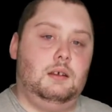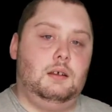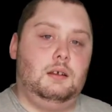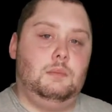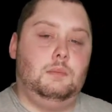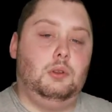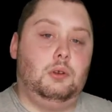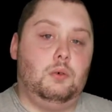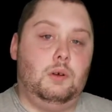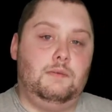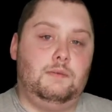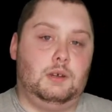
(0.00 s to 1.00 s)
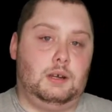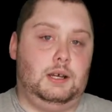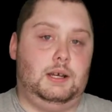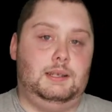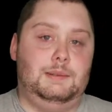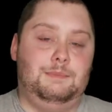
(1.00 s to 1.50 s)

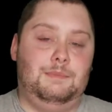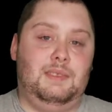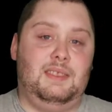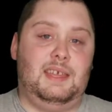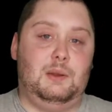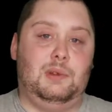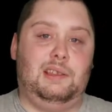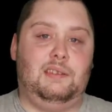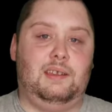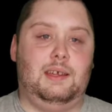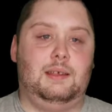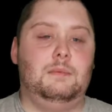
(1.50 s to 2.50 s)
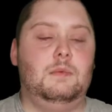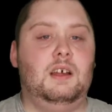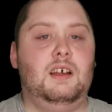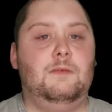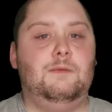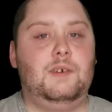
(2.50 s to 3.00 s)
Blagoevgrad, they would say
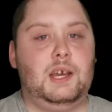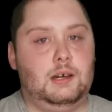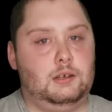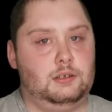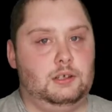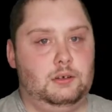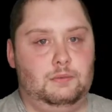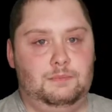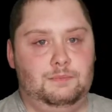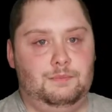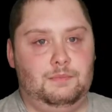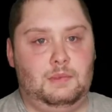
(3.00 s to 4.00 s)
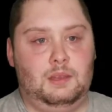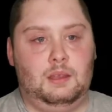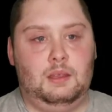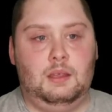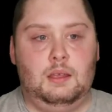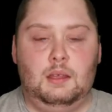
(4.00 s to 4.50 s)
verno.
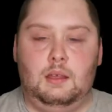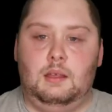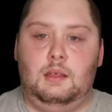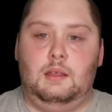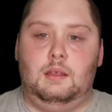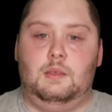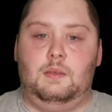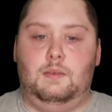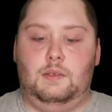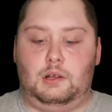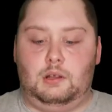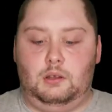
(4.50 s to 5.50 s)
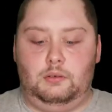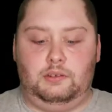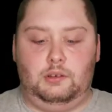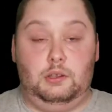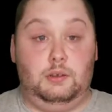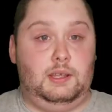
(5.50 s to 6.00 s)
The closer
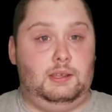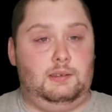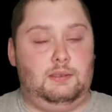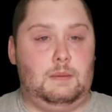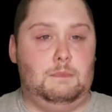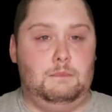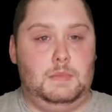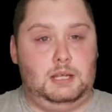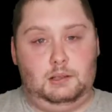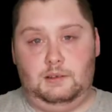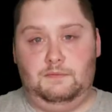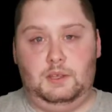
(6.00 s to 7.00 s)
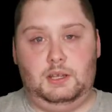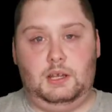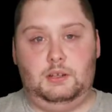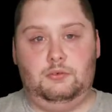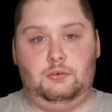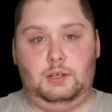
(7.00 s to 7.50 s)
you get to the middle of the
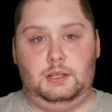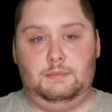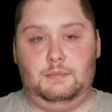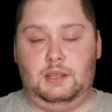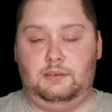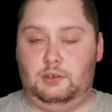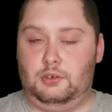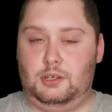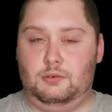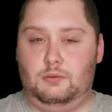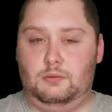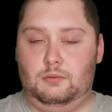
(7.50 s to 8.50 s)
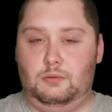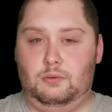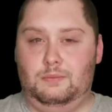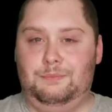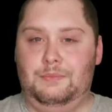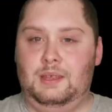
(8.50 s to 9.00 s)
country, as a general
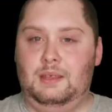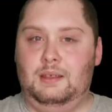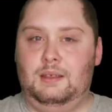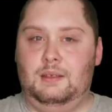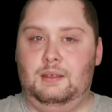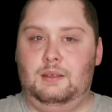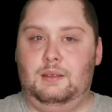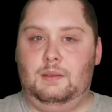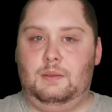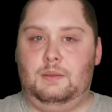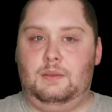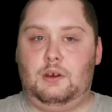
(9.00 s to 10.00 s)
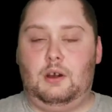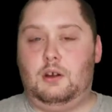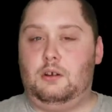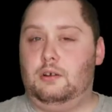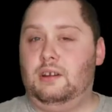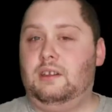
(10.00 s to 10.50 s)
rule, the
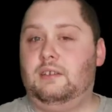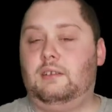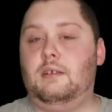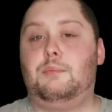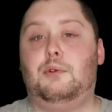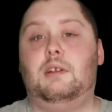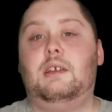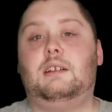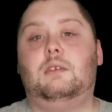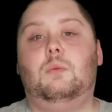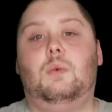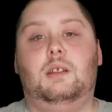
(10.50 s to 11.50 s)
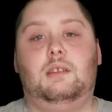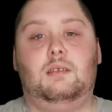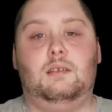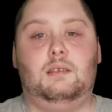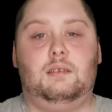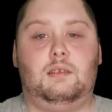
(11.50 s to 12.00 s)
harder it is to predict what's
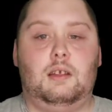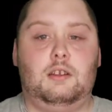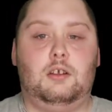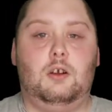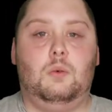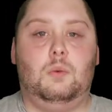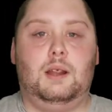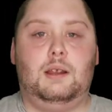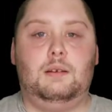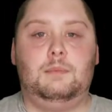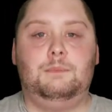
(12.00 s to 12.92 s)
going to go where.